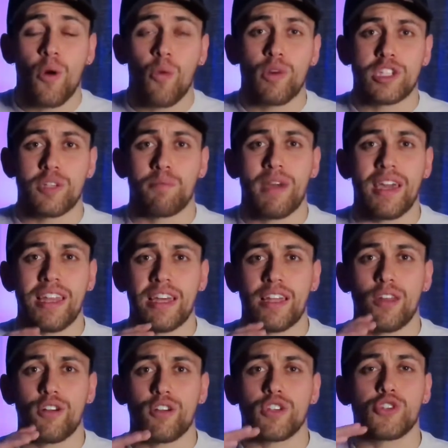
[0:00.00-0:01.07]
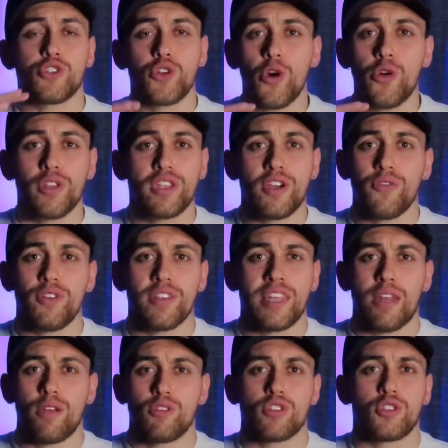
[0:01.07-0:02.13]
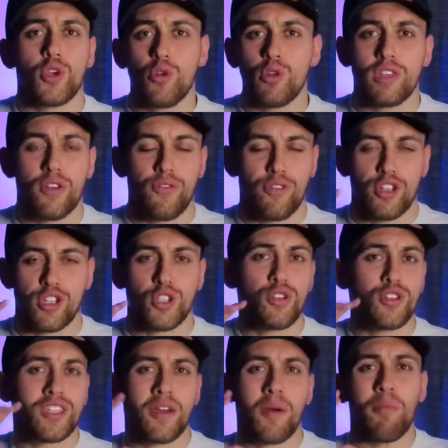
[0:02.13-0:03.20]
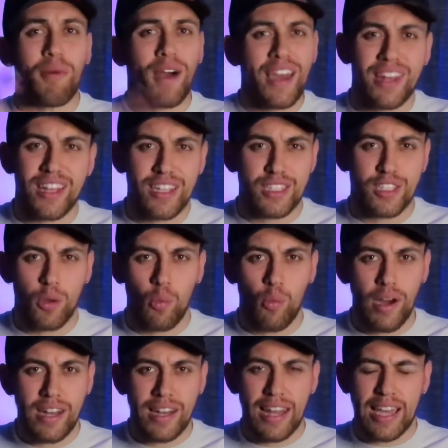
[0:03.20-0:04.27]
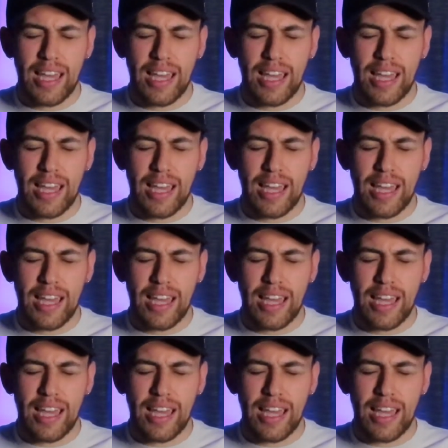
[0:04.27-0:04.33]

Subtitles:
which made it look so different that it was two different shoes combined into one.